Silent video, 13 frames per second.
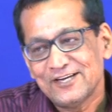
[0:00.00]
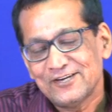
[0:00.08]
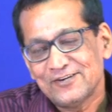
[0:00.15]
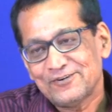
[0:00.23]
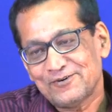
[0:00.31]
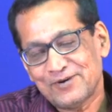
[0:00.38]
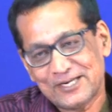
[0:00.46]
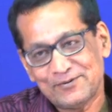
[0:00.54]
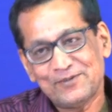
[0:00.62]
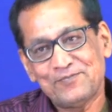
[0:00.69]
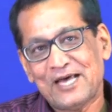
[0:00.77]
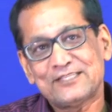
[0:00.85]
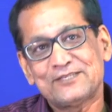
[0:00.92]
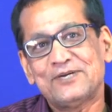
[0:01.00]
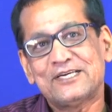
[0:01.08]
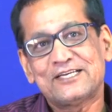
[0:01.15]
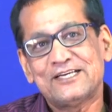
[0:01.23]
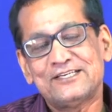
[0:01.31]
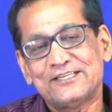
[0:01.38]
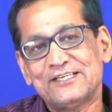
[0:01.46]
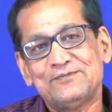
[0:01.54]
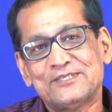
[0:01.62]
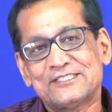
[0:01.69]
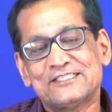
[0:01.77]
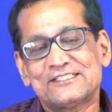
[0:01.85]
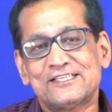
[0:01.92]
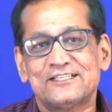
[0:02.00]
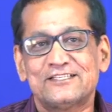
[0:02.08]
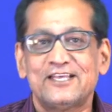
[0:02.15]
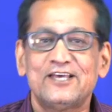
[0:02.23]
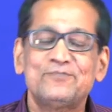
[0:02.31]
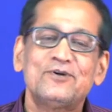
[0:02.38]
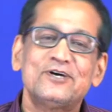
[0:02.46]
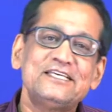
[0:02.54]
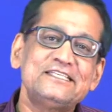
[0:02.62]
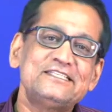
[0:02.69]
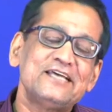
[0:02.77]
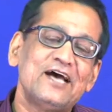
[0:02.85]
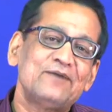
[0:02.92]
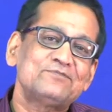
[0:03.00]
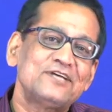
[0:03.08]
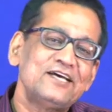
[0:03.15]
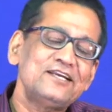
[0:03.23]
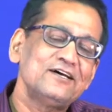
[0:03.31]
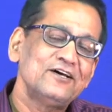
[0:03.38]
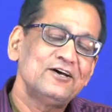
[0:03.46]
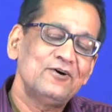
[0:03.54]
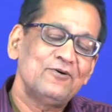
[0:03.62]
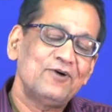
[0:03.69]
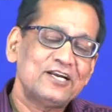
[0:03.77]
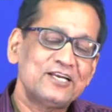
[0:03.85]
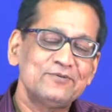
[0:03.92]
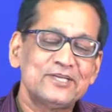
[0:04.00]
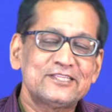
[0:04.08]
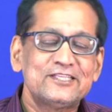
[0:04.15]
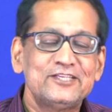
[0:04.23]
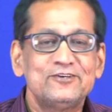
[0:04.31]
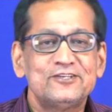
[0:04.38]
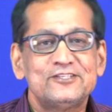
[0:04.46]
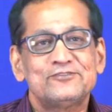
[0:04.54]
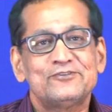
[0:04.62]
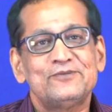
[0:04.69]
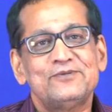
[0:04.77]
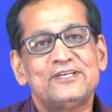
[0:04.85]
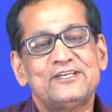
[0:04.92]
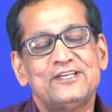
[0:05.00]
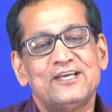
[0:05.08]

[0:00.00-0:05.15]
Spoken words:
whatever mathematical derivations are there for each chapter, whatever theories will be